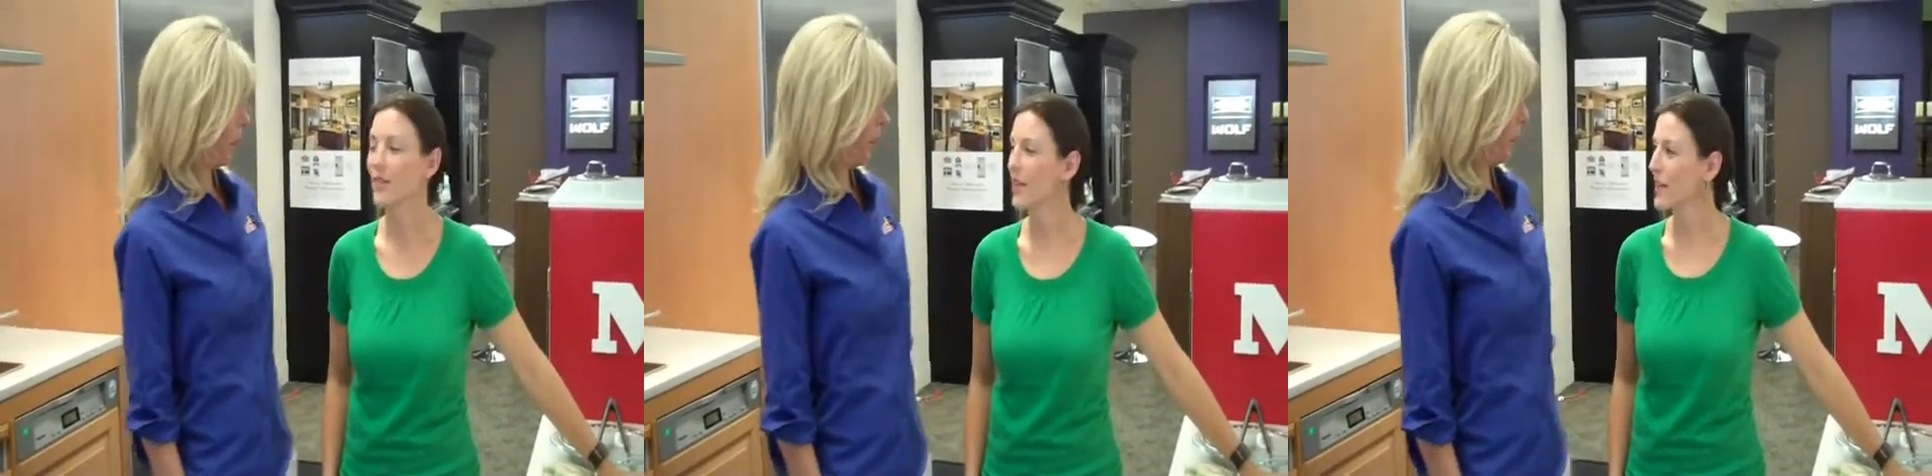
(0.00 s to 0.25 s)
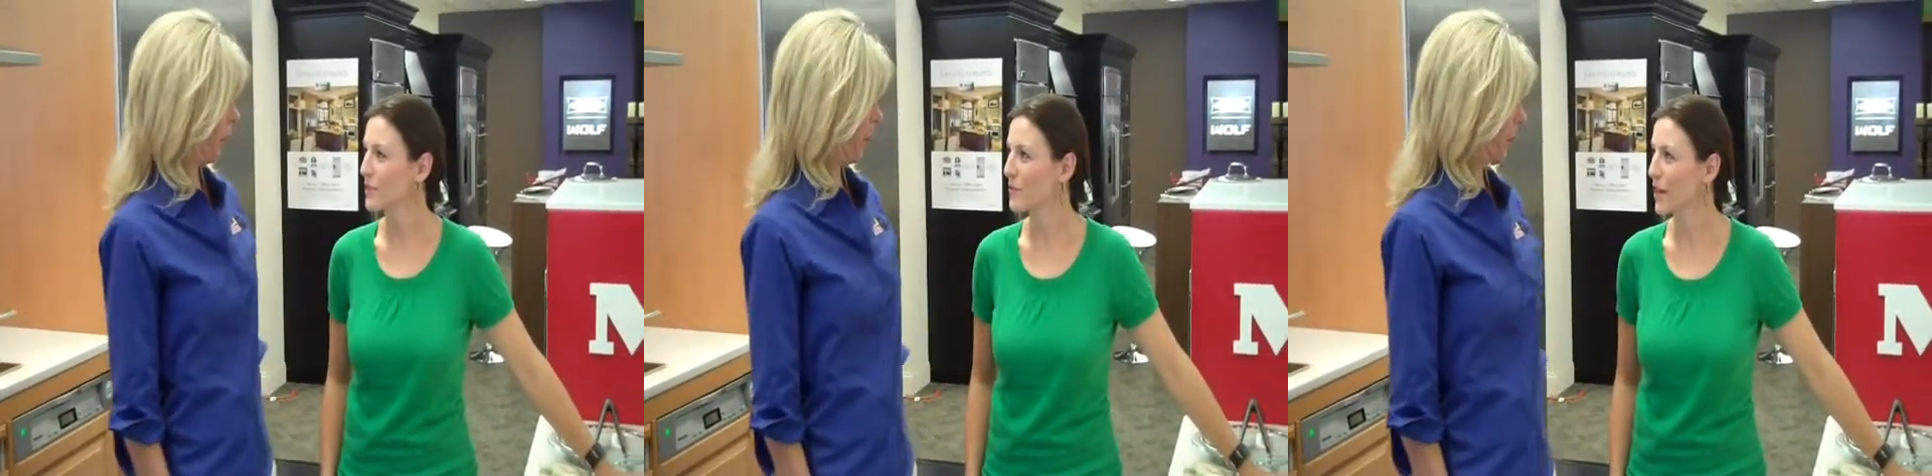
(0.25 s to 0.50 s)

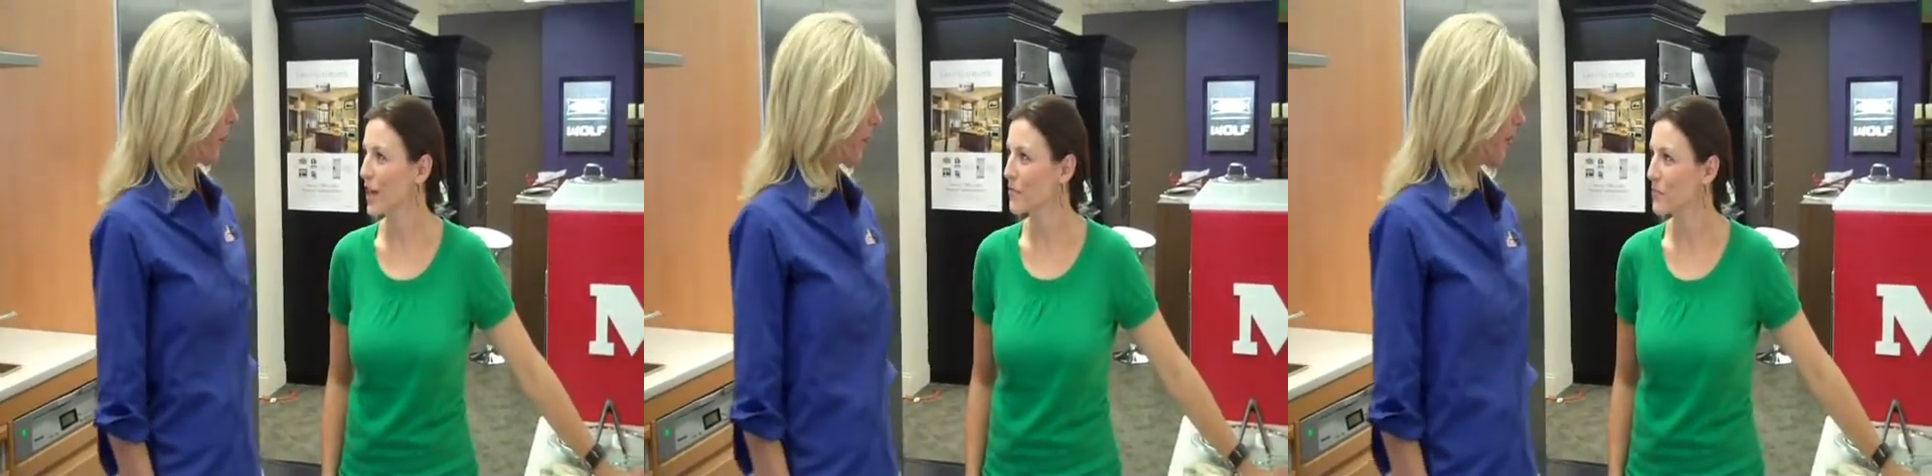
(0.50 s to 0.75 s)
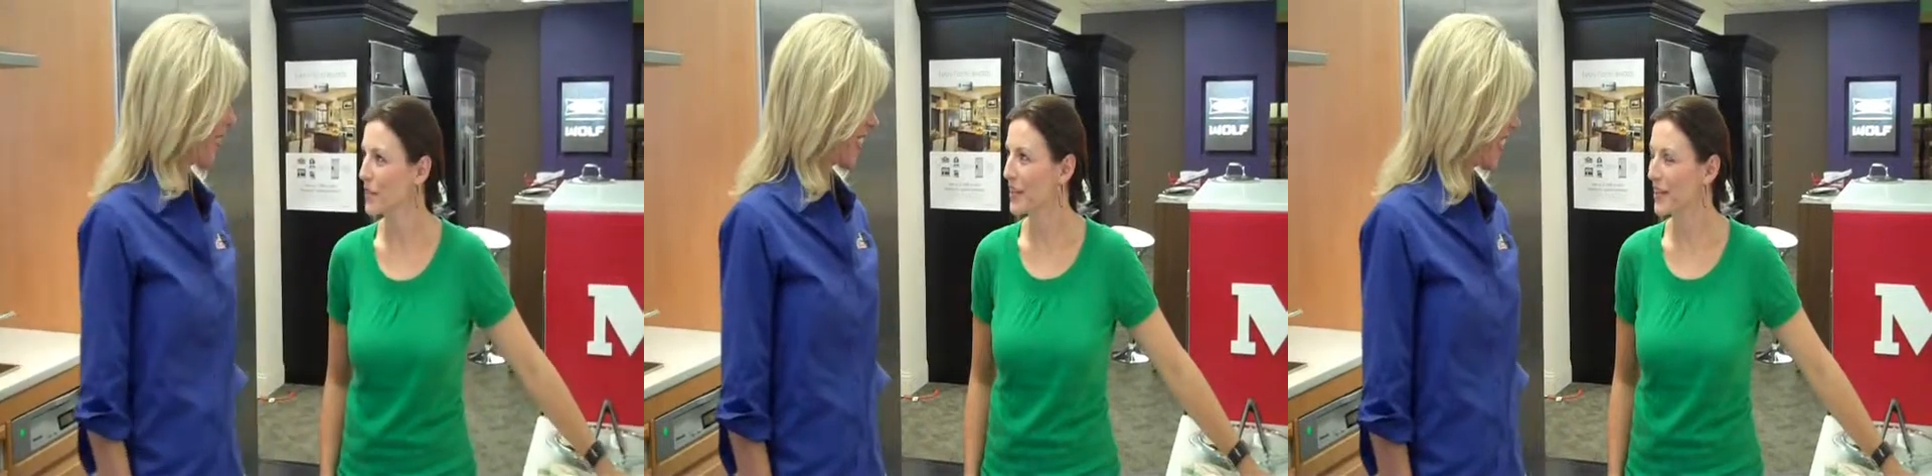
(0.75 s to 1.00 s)
Thanks for
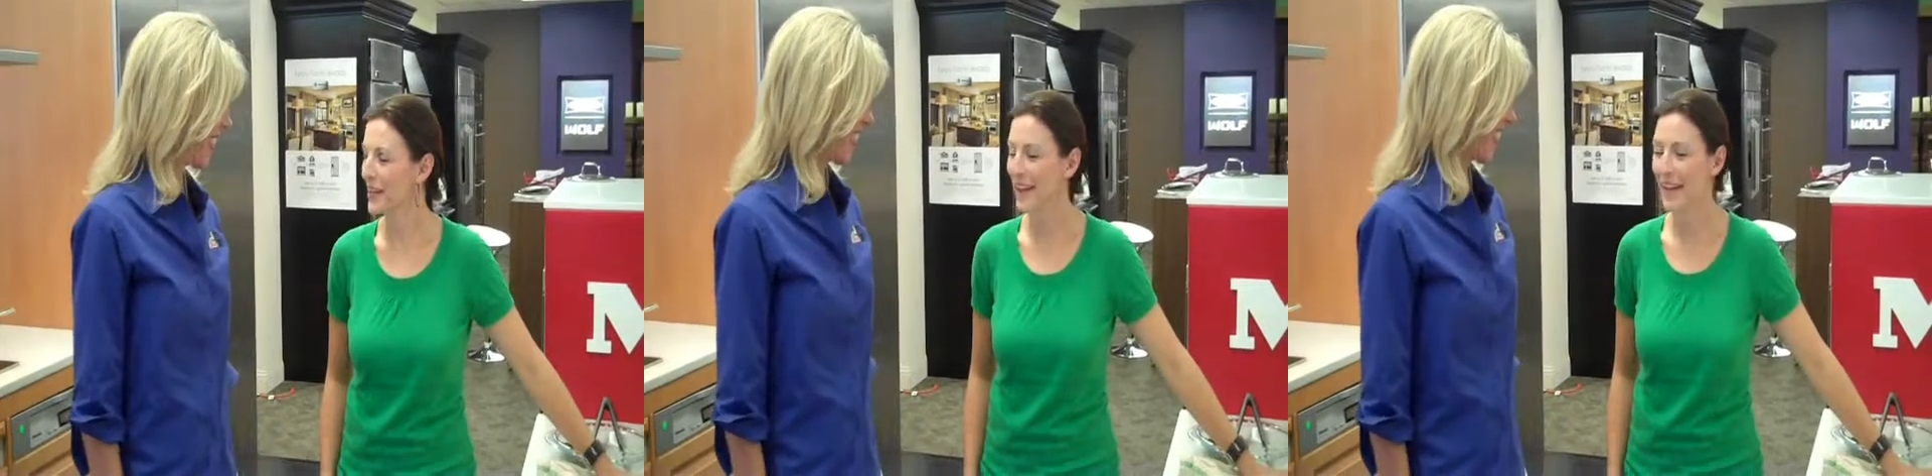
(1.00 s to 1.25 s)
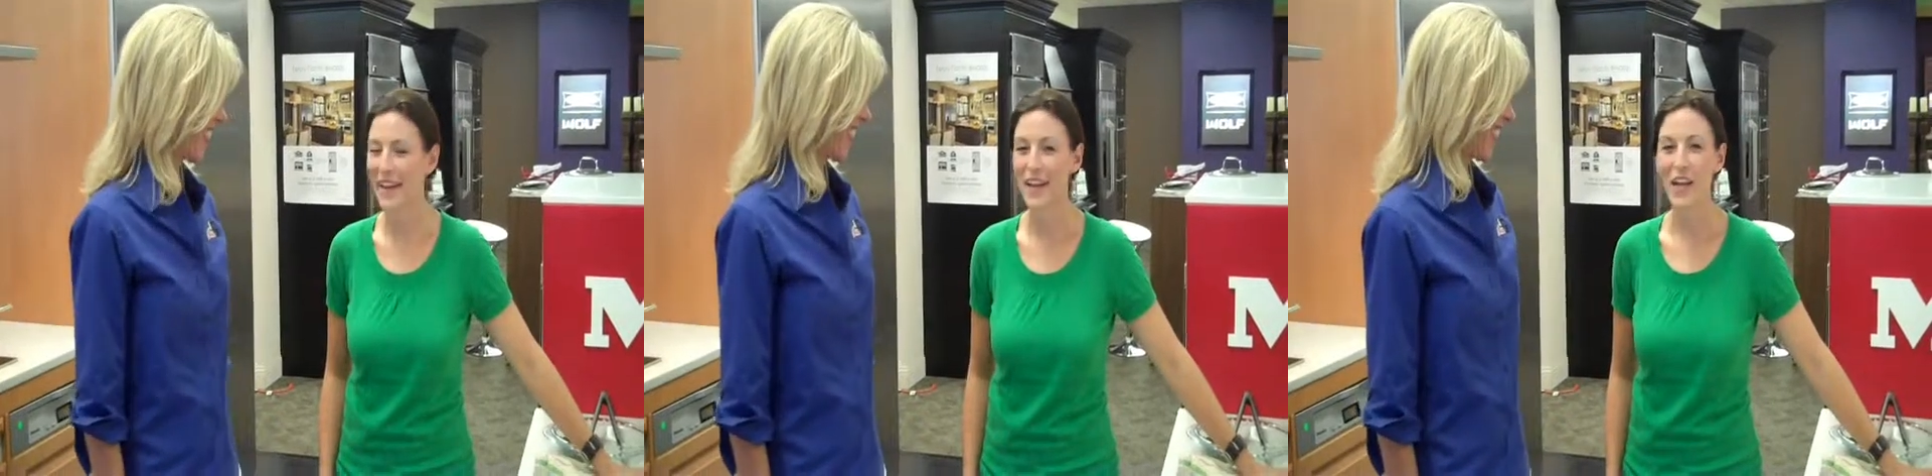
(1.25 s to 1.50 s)
having me
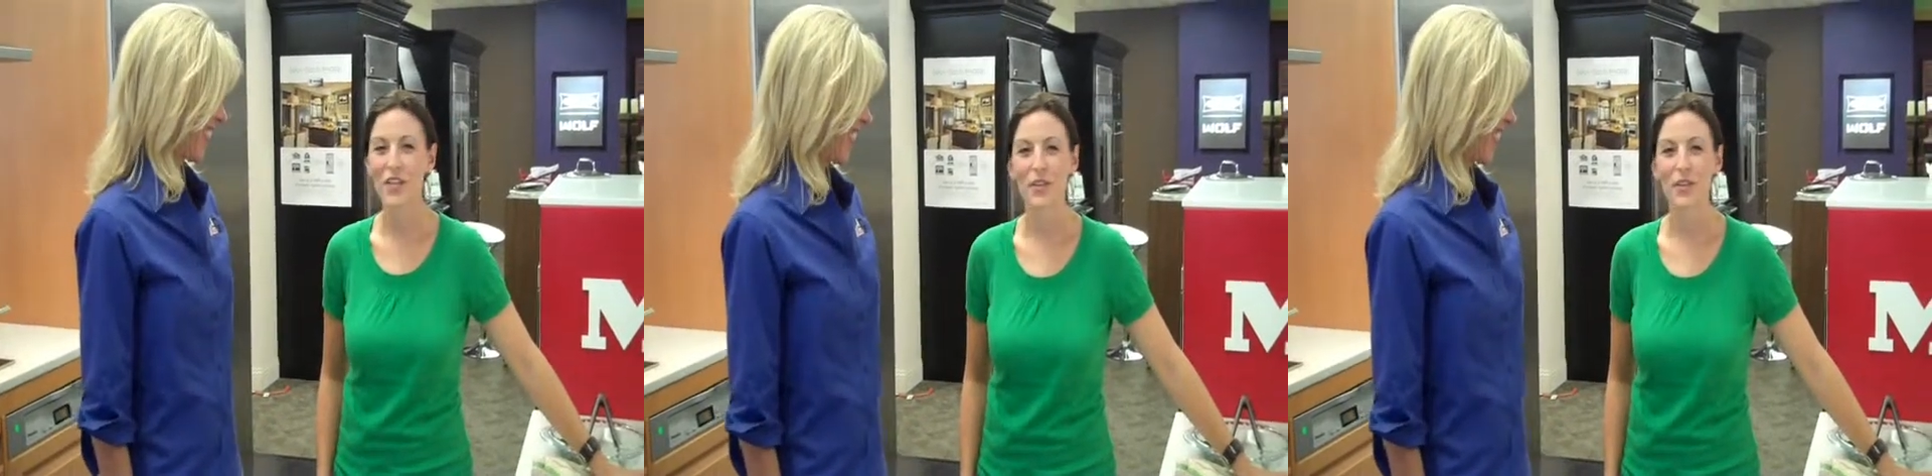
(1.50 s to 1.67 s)
again.